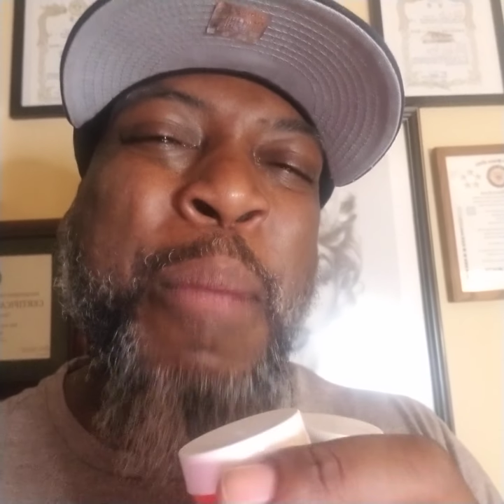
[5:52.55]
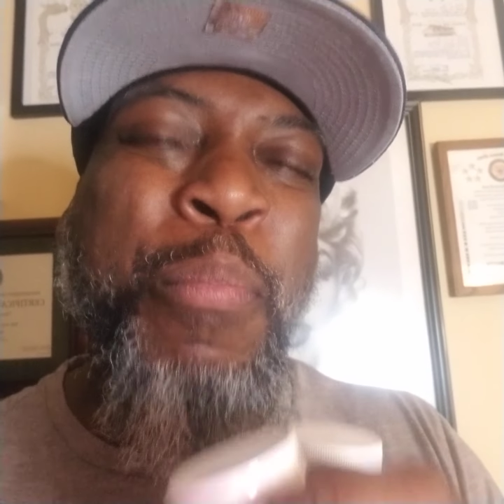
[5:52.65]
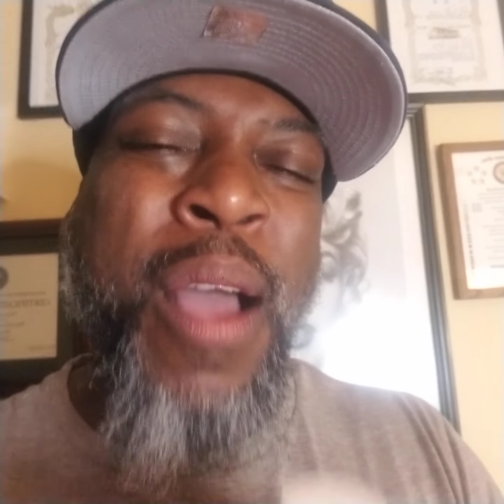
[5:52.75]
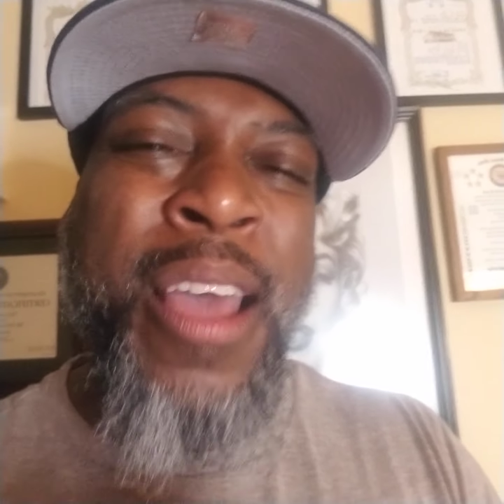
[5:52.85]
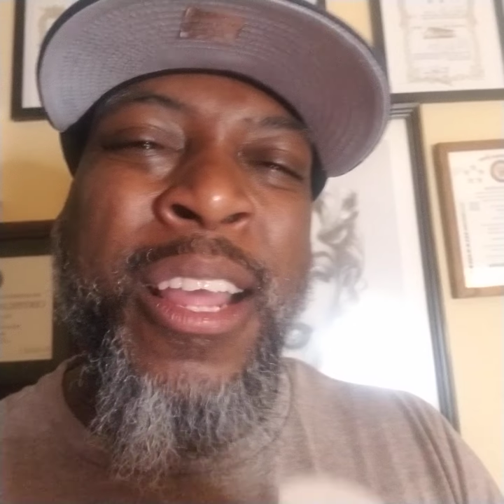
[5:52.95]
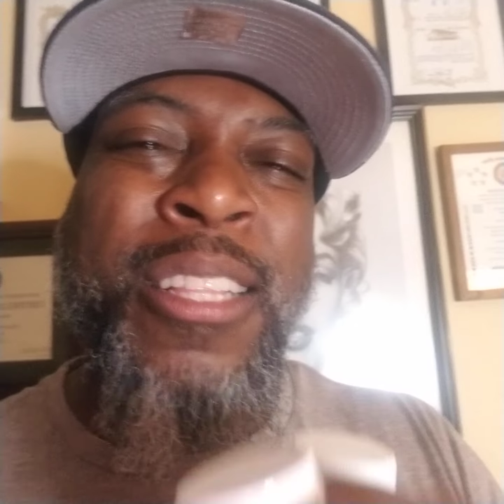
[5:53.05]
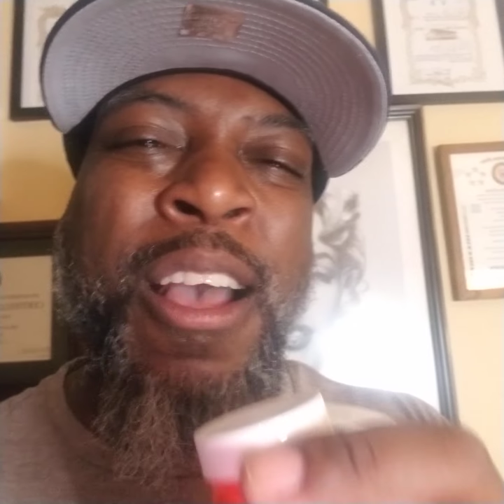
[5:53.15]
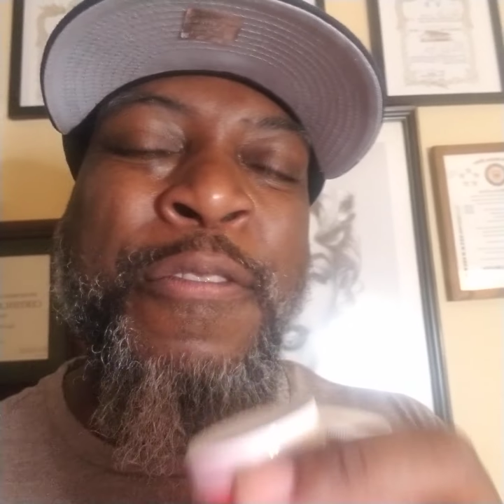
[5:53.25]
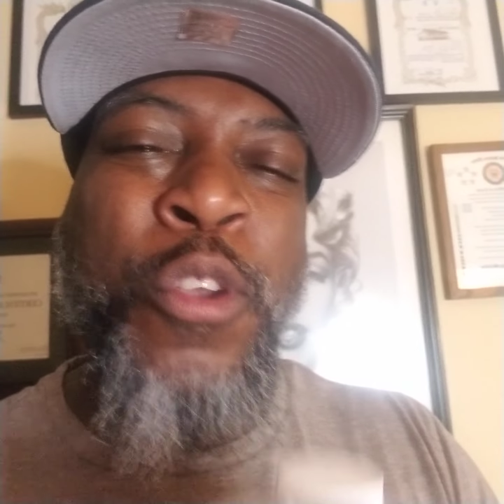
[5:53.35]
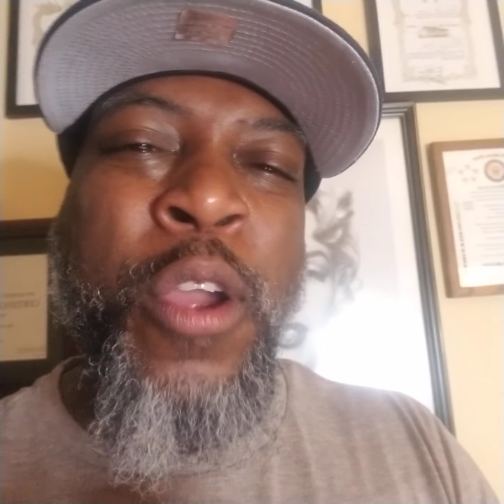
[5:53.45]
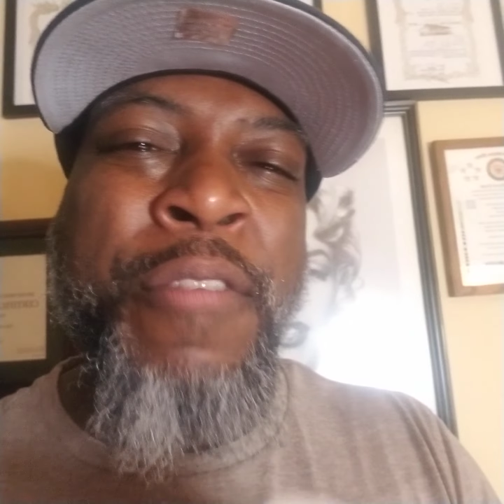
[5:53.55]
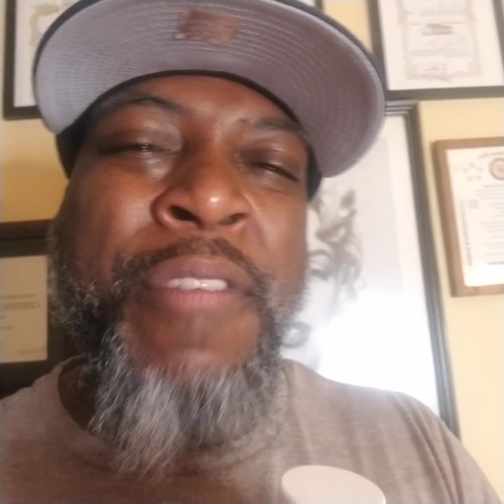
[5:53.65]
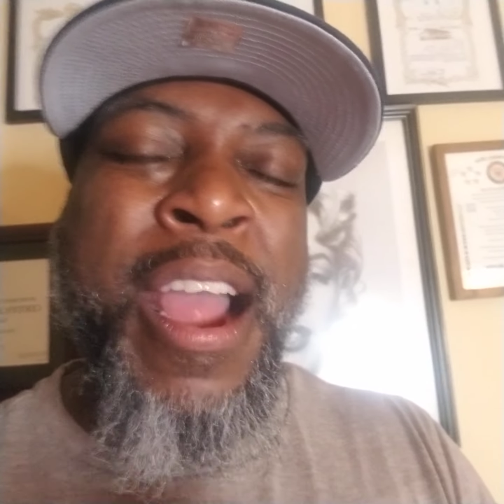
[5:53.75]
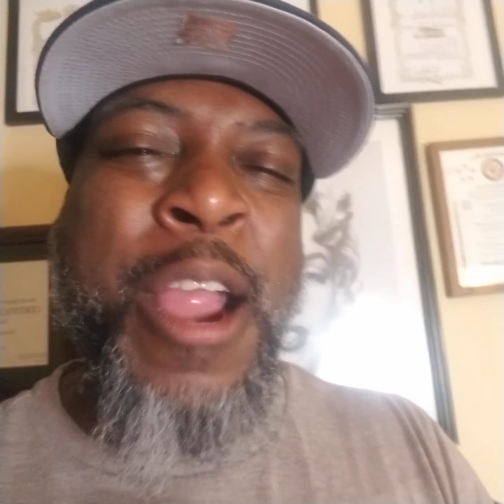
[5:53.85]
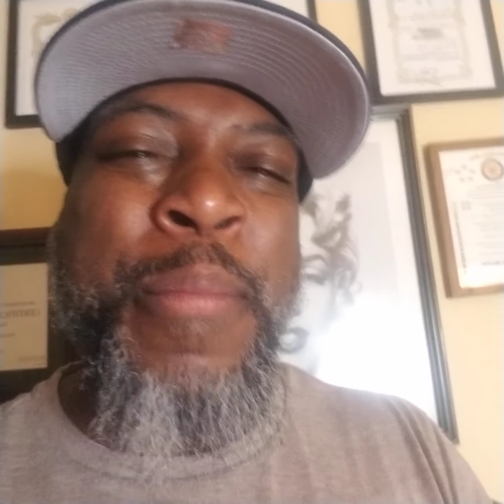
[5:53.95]
a product of your
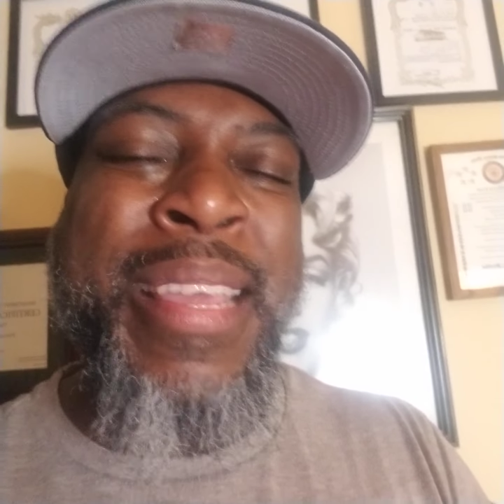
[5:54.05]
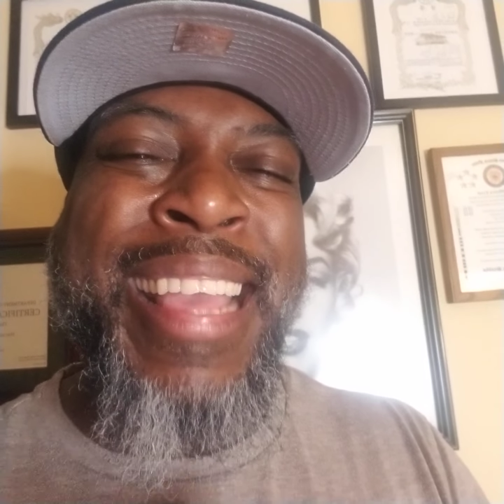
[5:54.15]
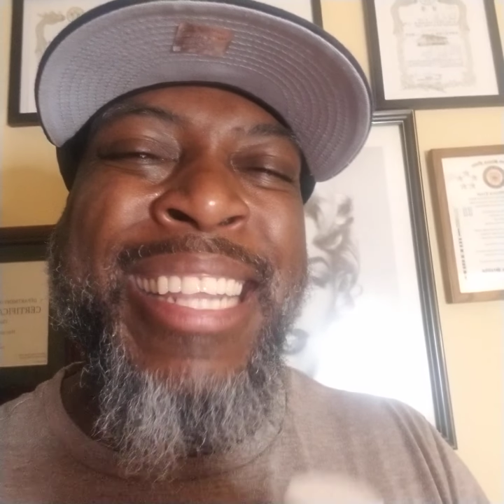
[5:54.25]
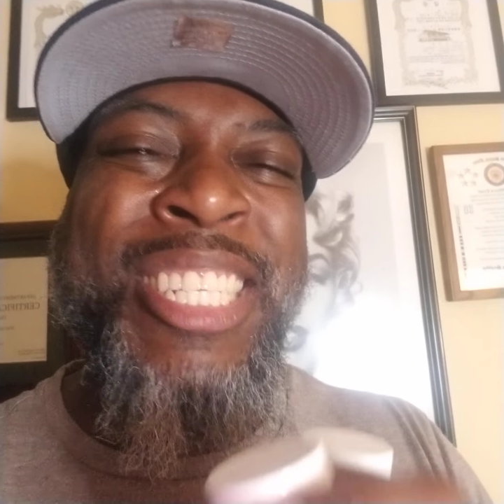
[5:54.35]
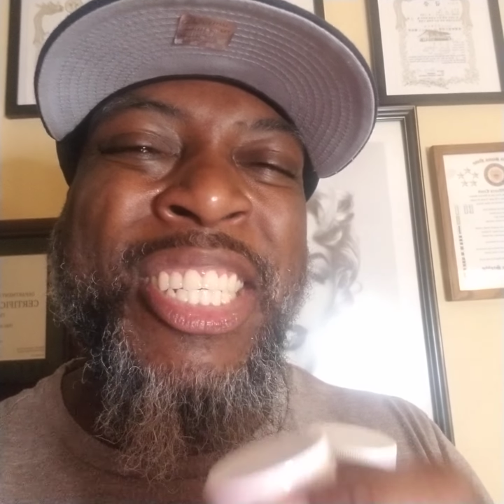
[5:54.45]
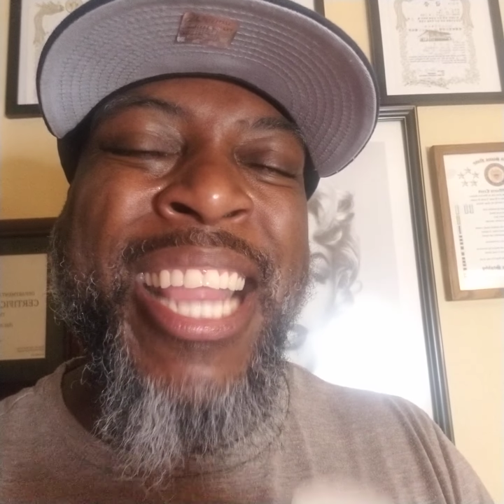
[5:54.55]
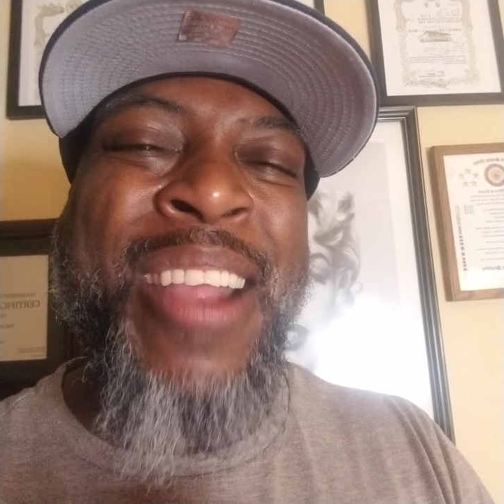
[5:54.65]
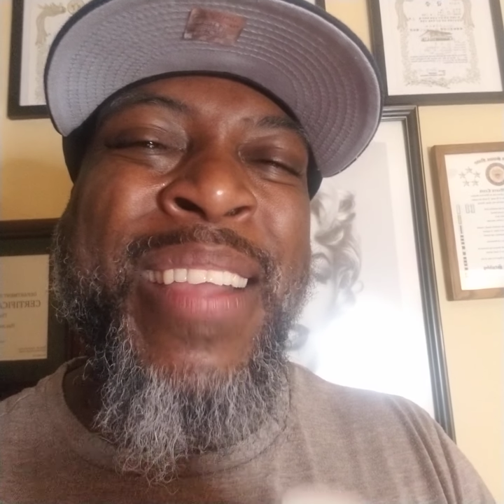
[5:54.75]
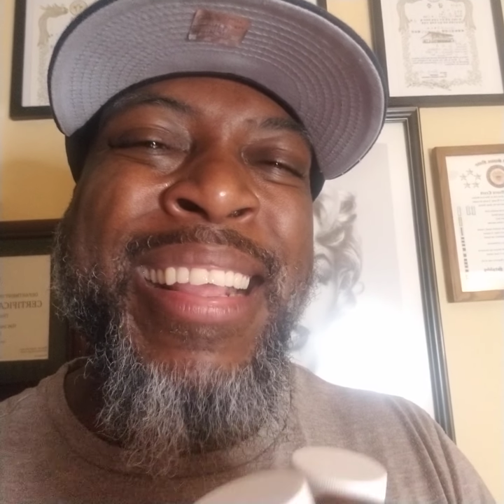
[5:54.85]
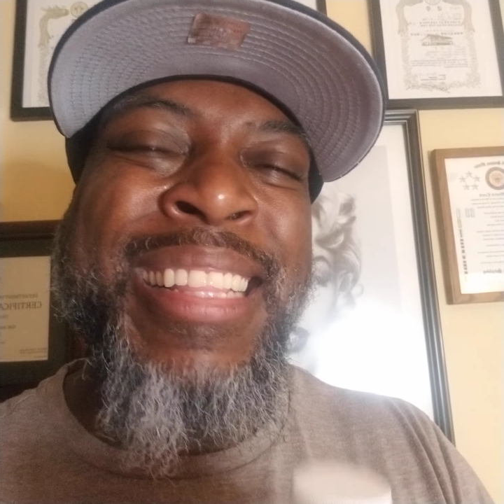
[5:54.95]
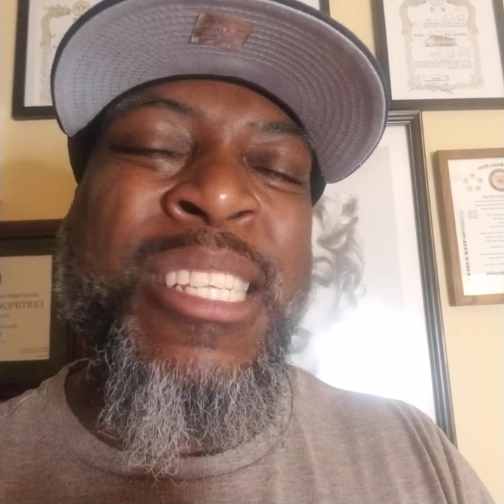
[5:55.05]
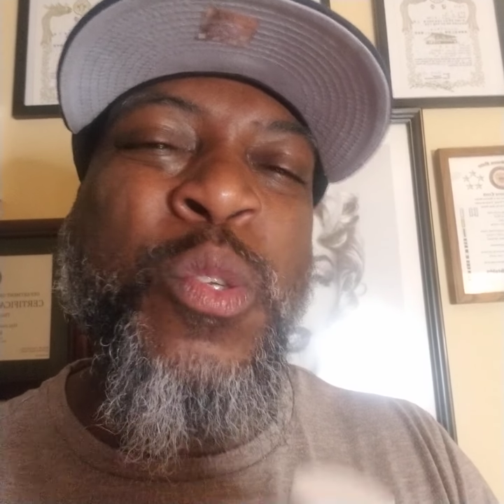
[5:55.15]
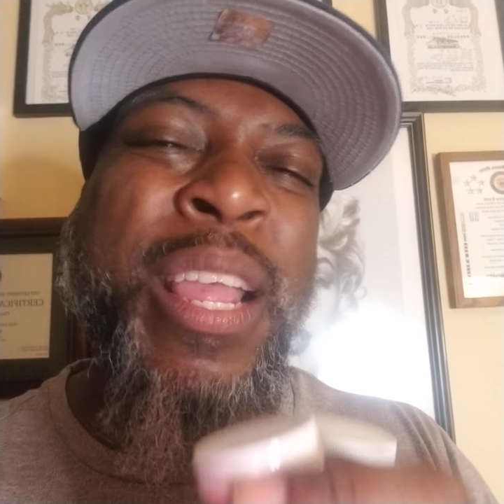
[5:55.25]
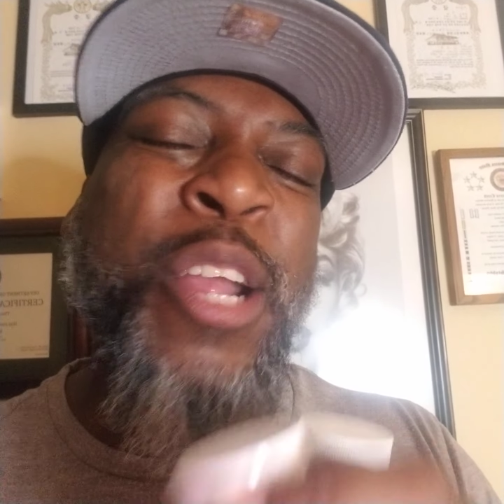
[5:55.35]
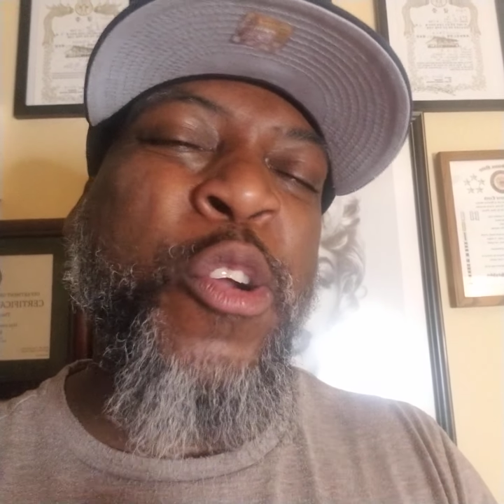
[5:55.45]
environment and sharing
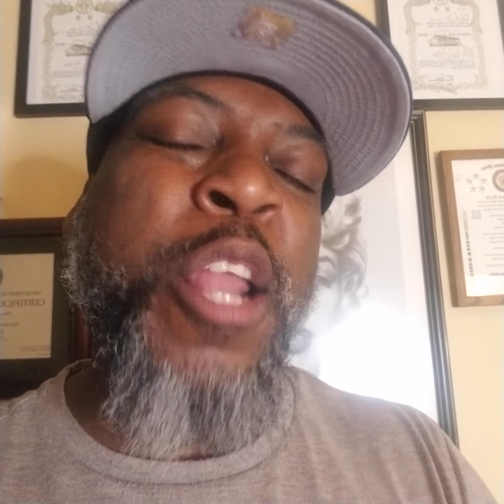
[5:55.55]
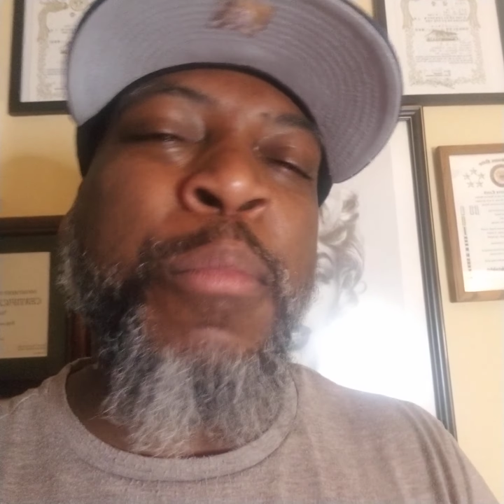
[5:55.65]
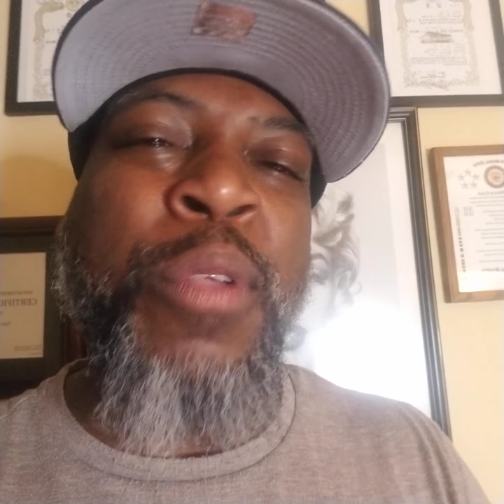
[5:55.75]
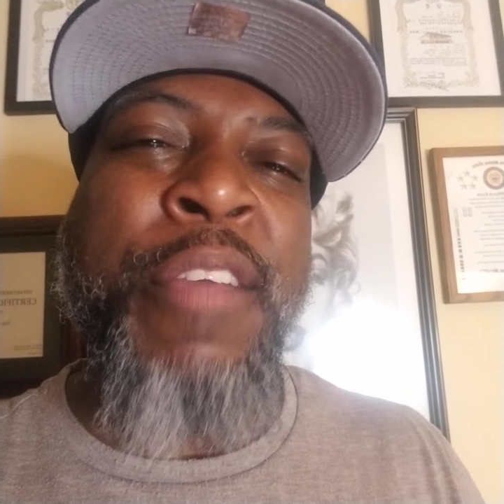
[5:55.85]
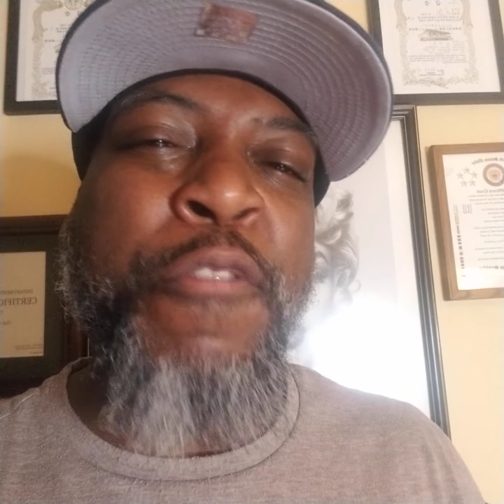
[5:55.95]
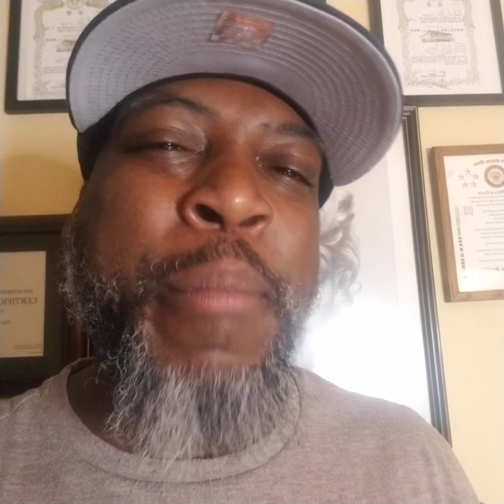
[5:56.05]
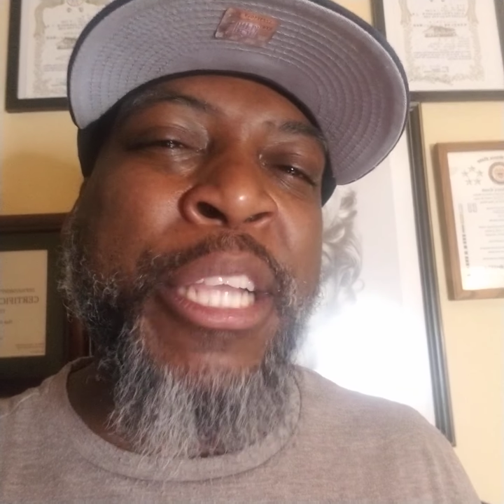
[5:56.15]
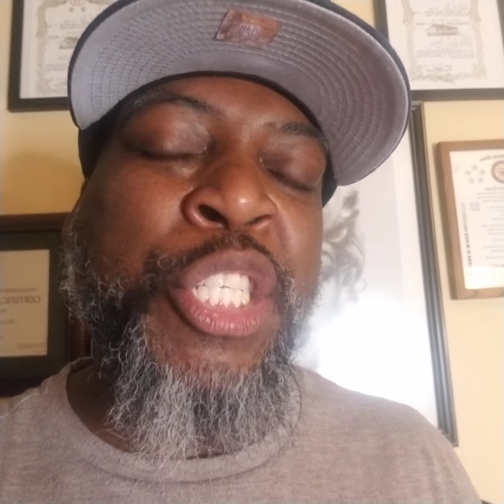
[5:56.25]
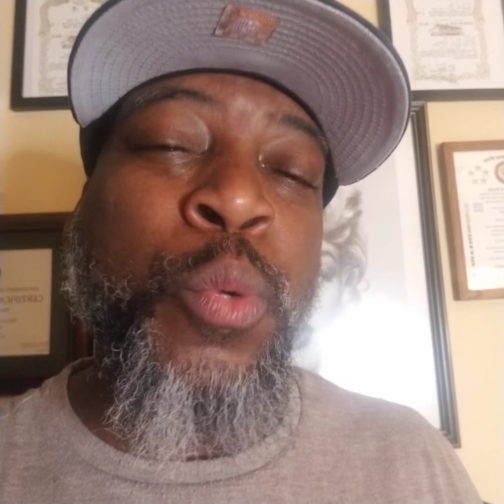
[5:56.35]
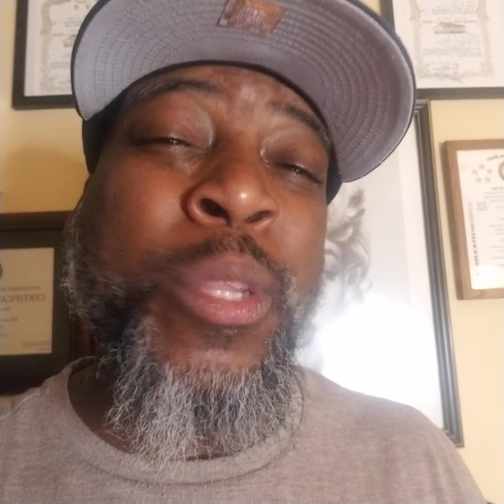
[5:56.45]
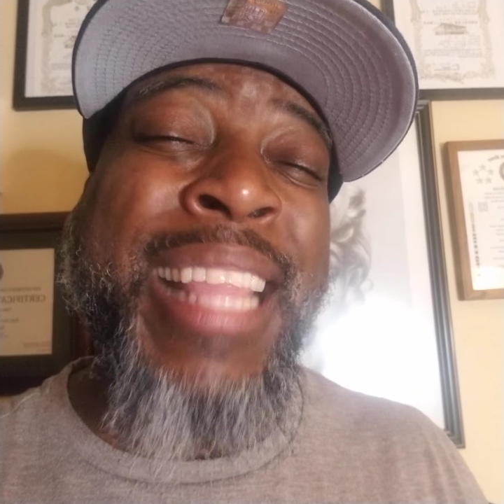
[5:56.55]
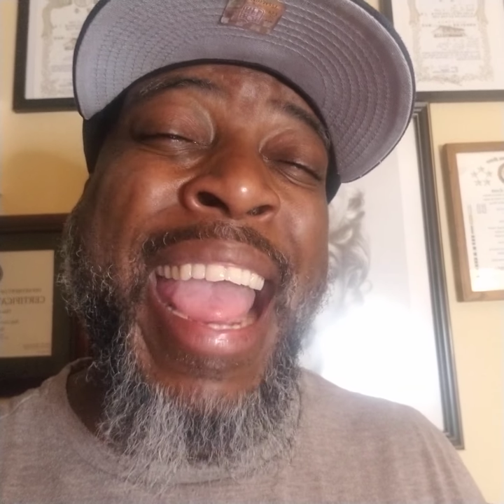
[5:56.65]
this incredible information with